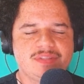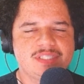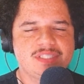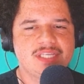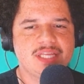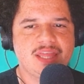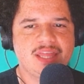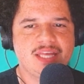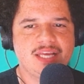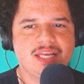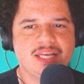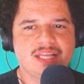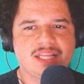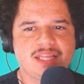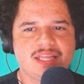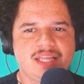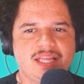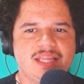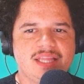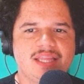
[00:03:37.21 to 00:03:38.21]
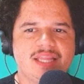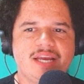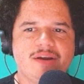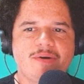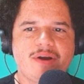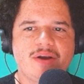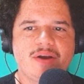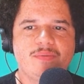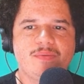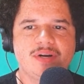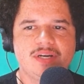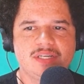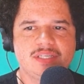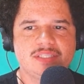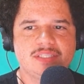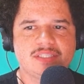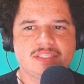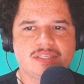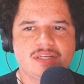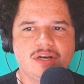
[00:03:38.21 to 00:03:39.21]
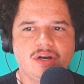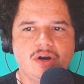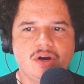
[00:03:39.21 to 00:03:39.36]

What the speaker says: to think that there I was,